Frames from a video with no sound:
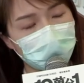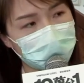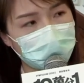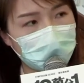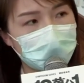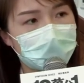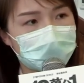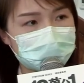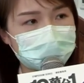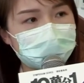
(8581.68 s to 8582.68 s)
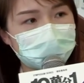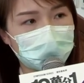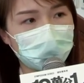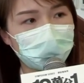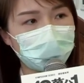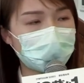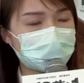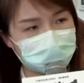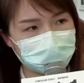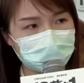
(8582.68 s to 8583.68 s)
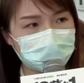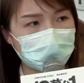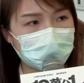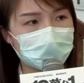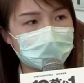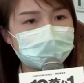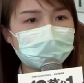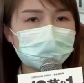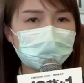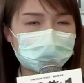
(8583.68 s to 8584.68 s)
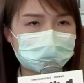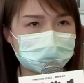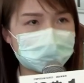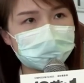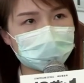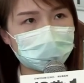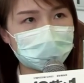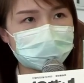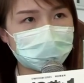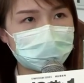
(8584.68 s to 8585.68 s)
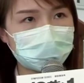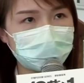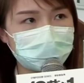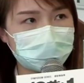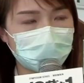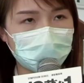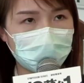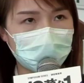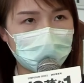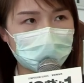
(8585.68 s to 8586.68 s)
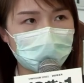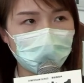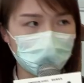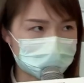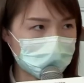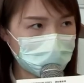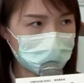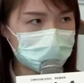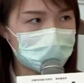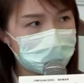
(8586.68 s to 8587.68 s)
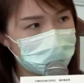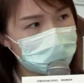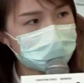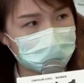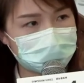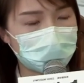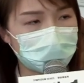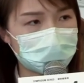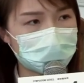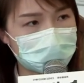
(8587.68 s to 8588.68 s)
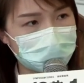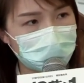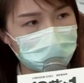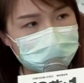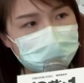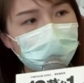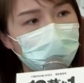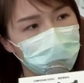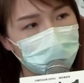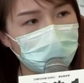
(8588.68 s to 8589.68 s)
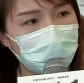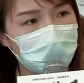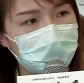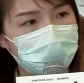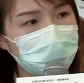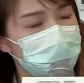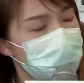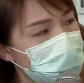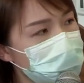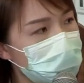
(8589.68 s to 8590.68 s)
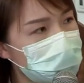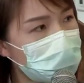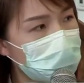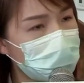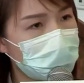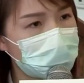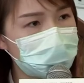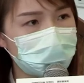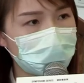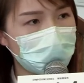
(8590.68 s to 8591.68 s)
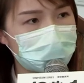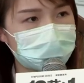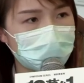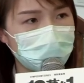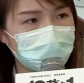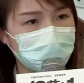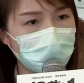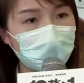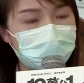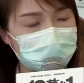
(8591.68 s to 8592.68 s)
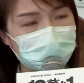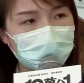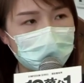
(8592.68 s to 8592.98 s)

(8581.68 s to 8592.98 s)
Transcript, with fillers: So they just mix the, the knowledge from, from the classroom into their practice. The knowledge is no longer uh, in their mind only. The knowledge is already mixed into their life.